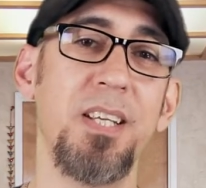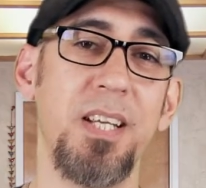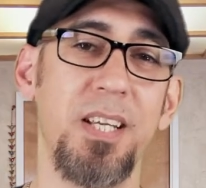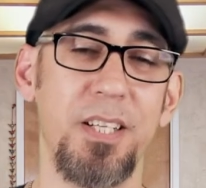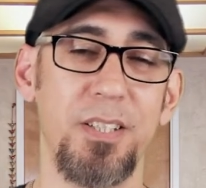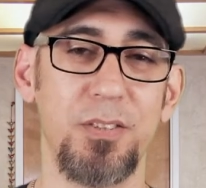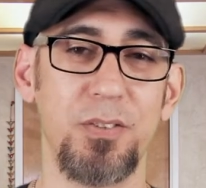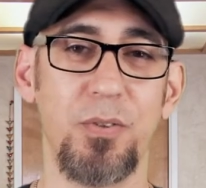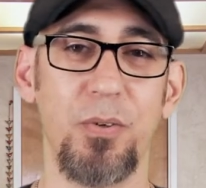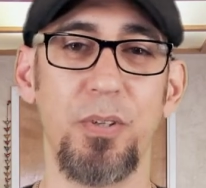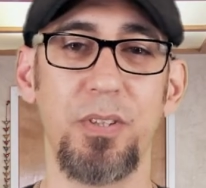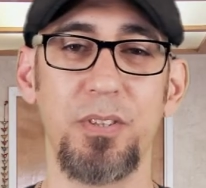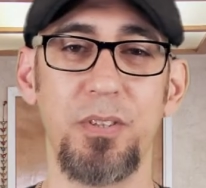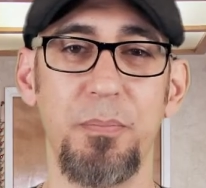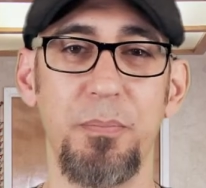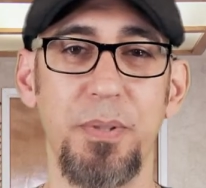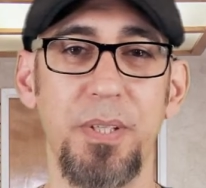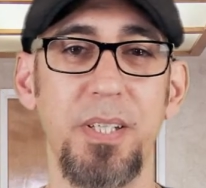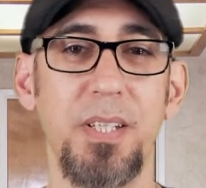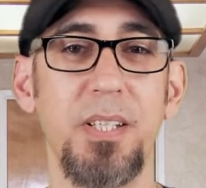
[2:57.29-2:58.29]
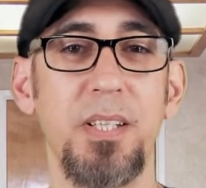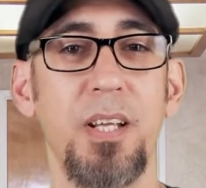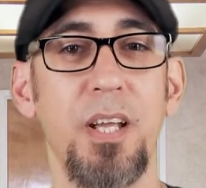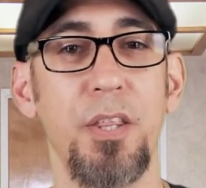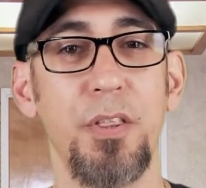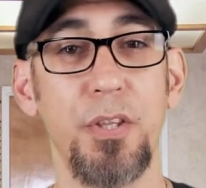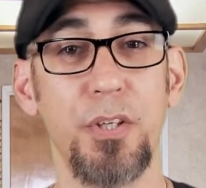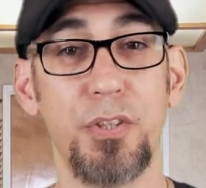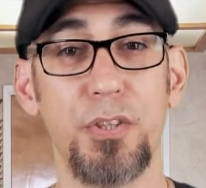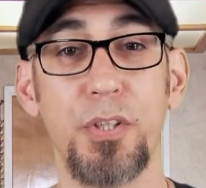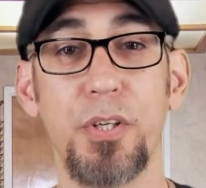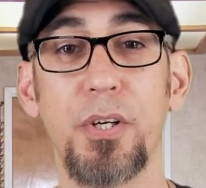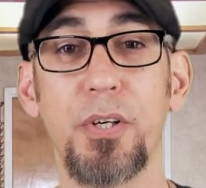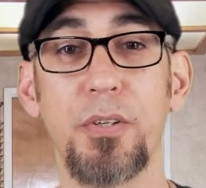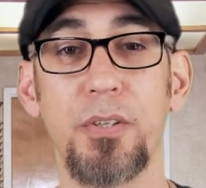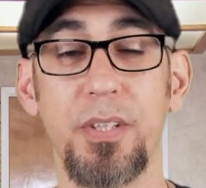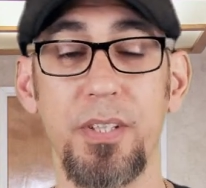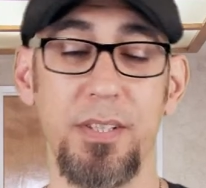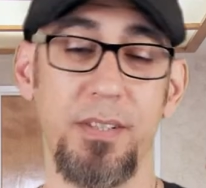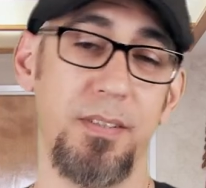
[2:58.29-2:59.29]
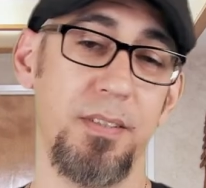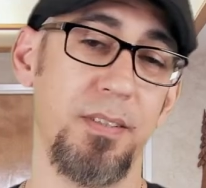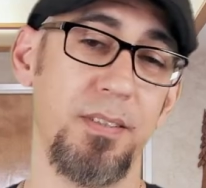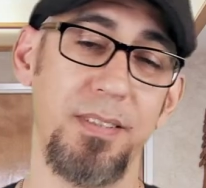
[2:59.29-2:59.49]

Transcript: and it's going to be the turkey.